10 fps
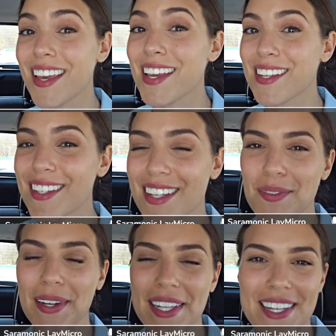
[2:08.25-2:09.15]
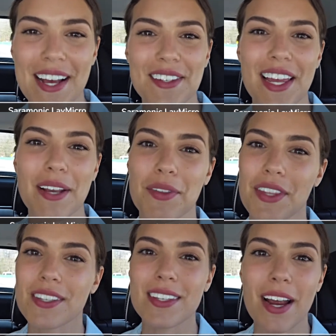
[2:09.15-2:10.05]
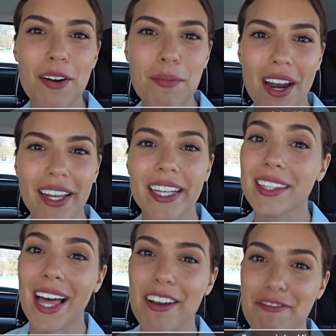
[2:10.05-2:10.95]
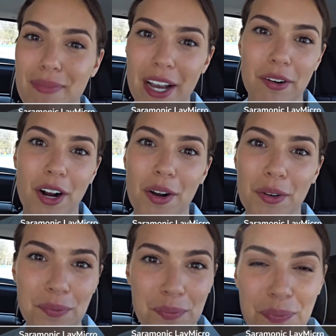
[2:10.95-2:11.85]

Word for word: this is what it sounds like with the Saramonic Lav Micro.